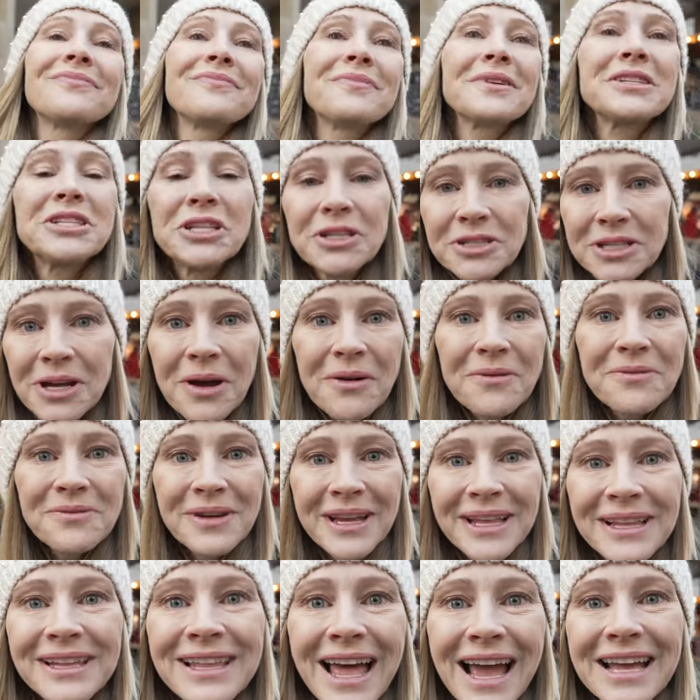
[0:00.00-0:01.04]
But you don't
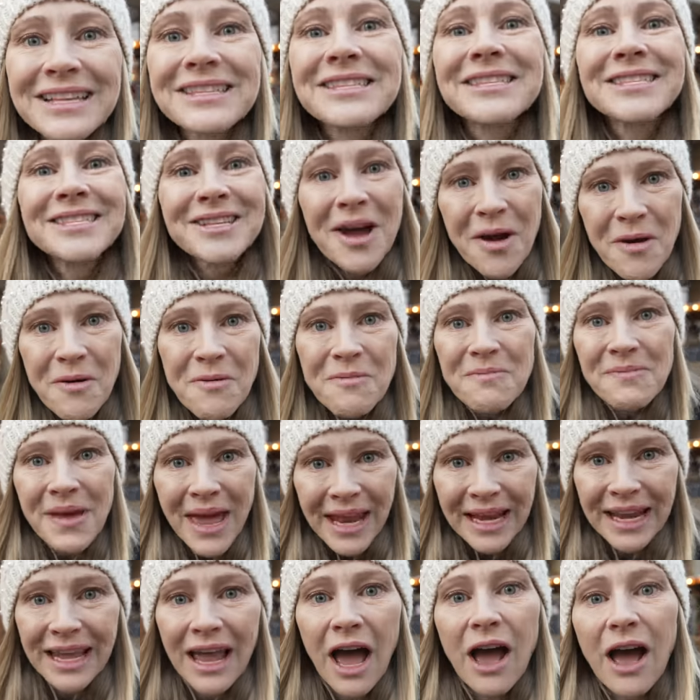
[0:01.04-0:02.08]
realize so
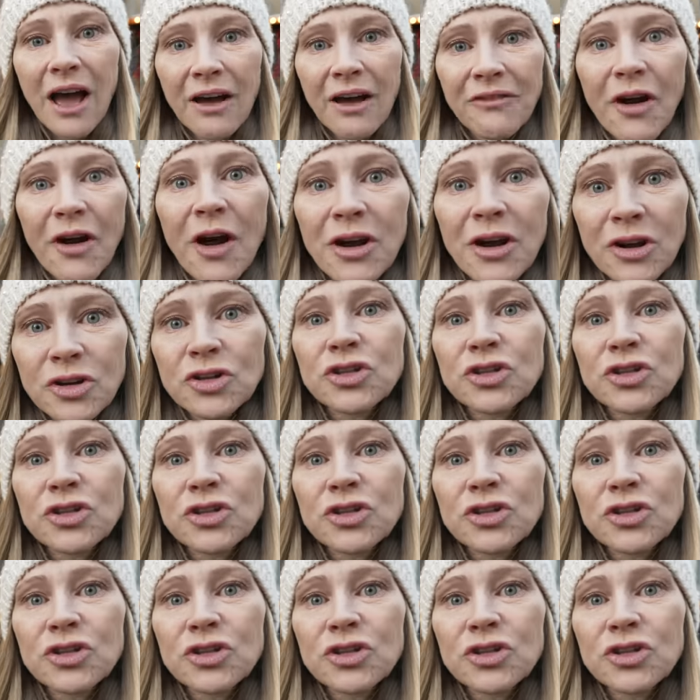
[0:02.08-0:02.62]
many of our